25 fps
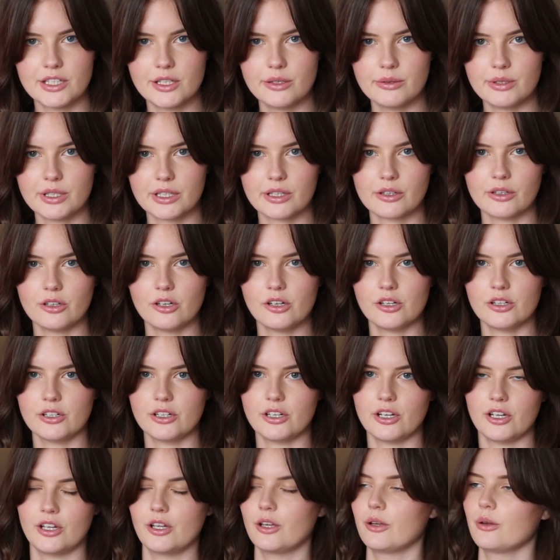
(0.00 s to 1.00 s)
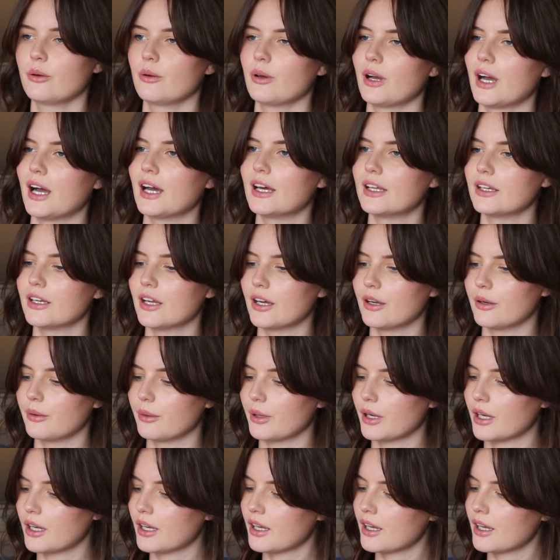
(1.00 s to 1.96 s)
Unicorn, who I know